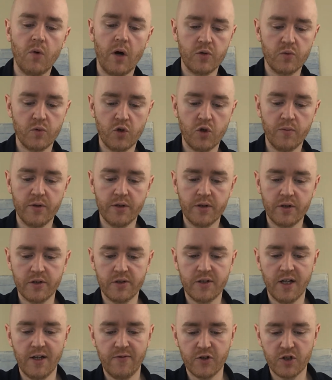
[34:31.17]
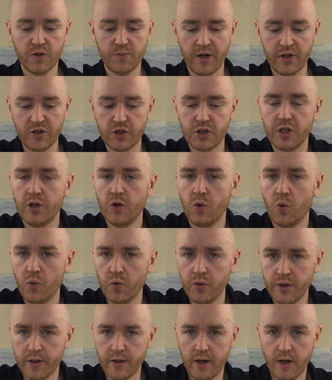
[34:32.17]
as we come into self-expression and
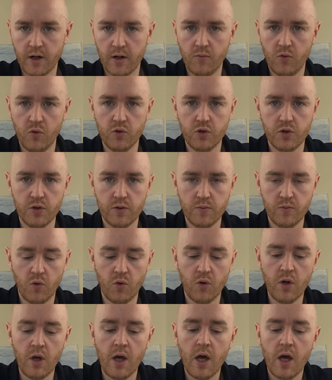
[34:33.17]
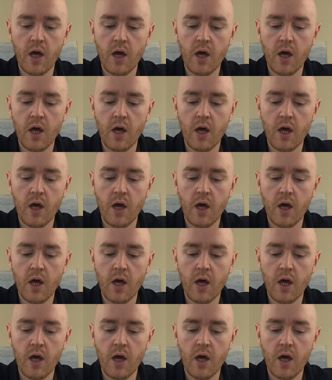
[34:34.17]
owning our emotions more,